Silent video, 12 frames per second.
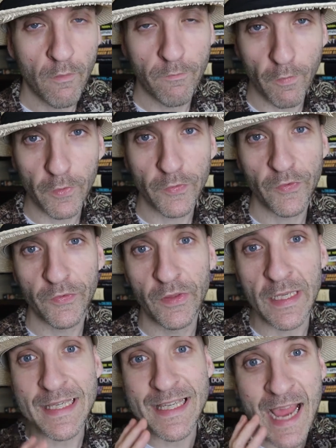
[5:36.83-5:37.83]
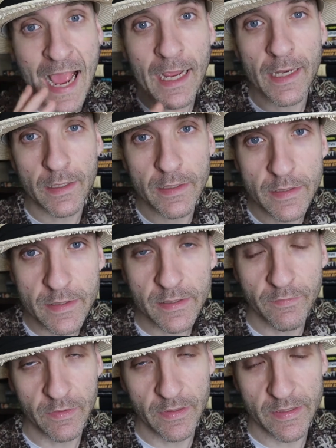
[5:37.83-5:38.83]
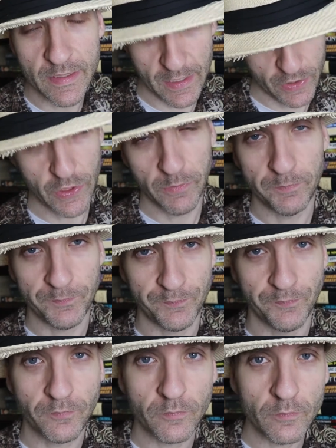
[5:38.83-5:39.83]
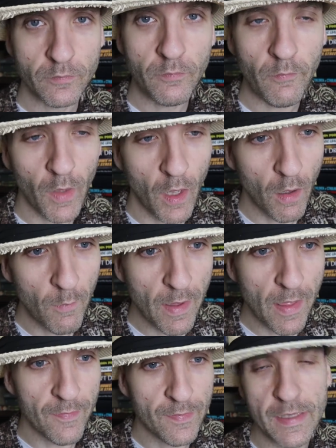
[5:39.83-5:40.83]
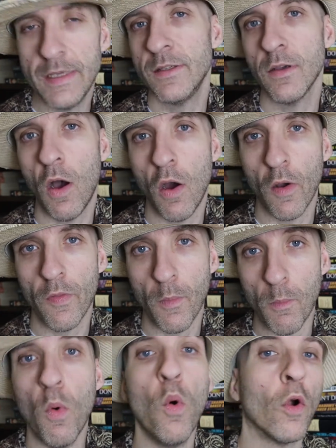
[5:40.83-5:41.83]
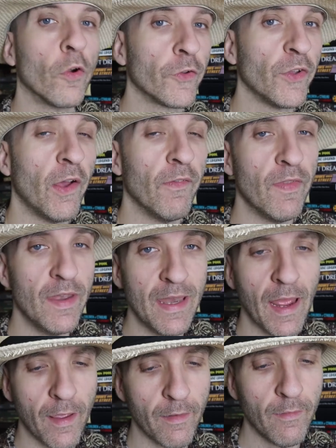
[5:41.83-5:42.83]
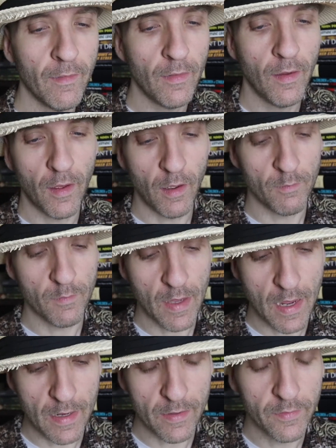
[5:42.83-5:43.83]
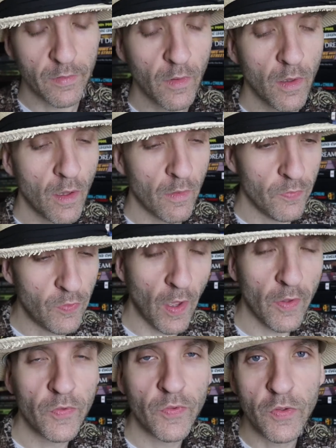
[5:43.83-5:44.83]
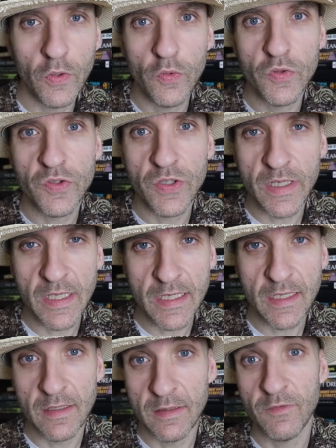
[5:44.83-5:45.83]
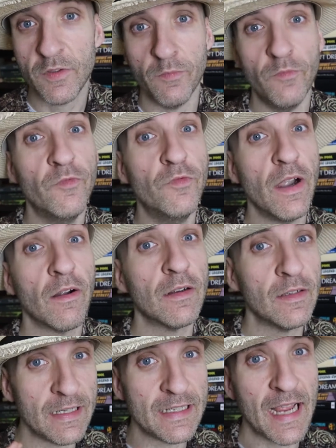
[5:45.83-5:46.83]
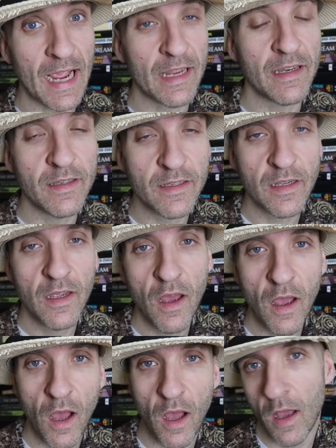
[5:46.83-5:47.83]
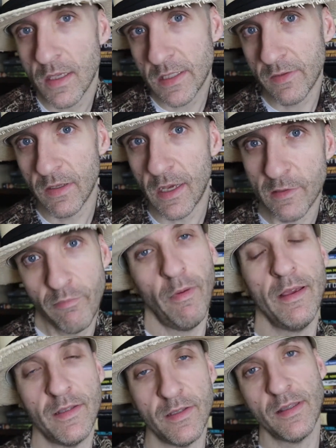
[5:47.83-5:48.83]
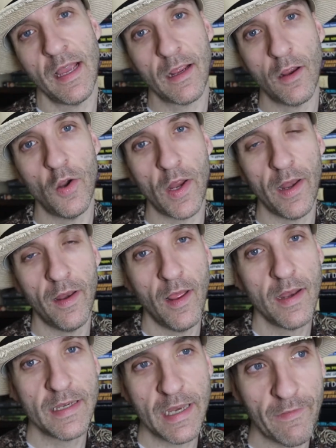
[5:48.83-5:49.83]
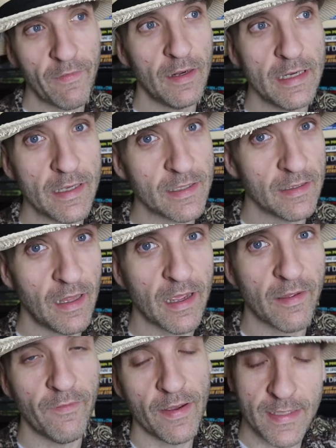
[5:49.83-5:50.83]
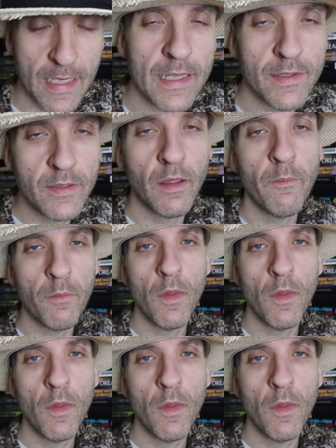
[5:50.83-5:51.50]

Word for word: versus the decadent civilization. Um, and these are the Moors of the day. Um, and thus you see some very decadent uh, civilized places that Conan definitely doesn't like and fights against.